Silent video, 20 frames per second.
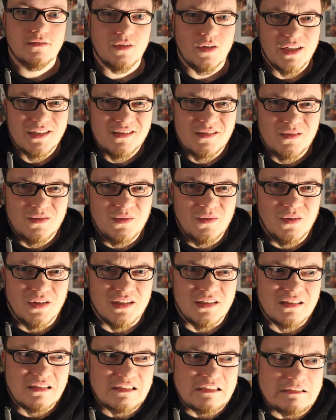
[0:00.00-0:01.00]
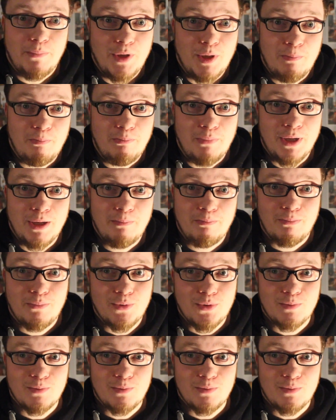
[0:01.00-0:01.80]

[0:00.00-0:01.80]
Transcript: So let's do this. Beep, beep,